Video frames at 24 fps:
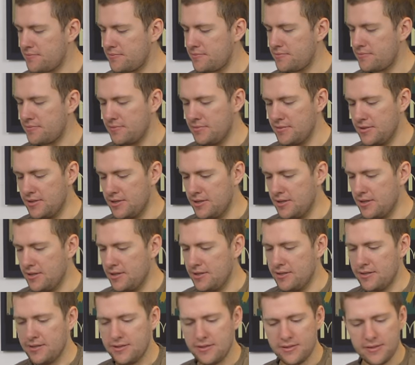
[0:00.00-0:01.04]

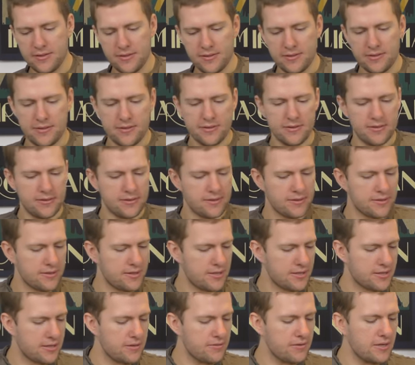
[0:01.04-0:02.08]
I
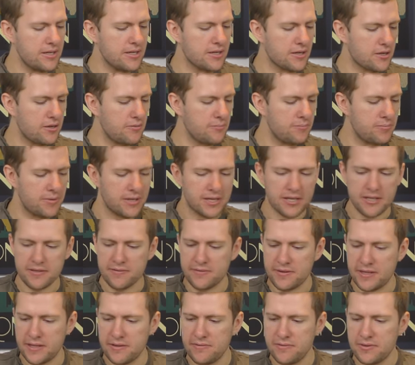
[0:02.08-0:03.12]
don't need a complex
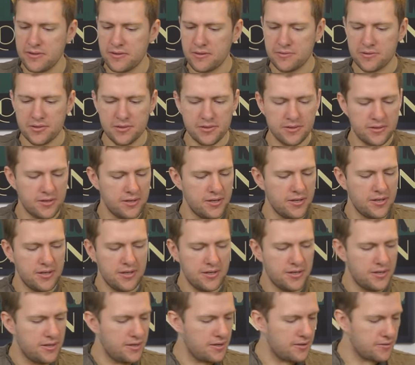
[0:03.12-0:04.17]
flavour. I'll just,
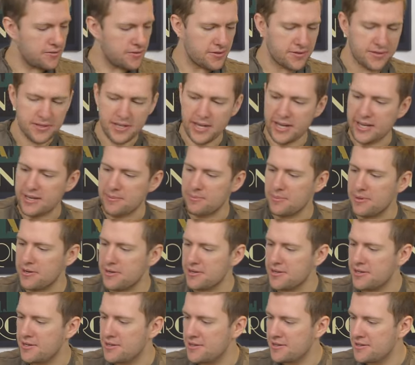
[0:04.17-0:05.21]
I'll just take
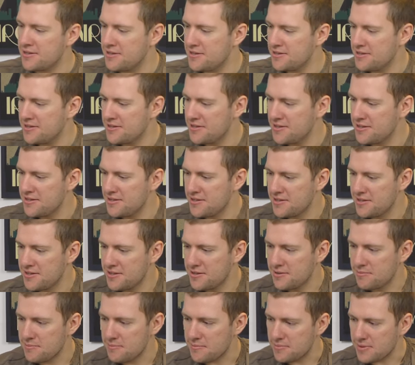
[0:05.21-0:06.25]
my uh,
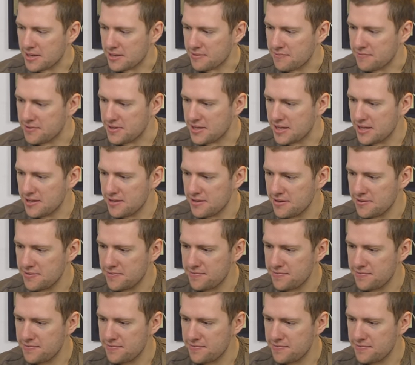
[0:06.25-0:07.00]
plain vanilla.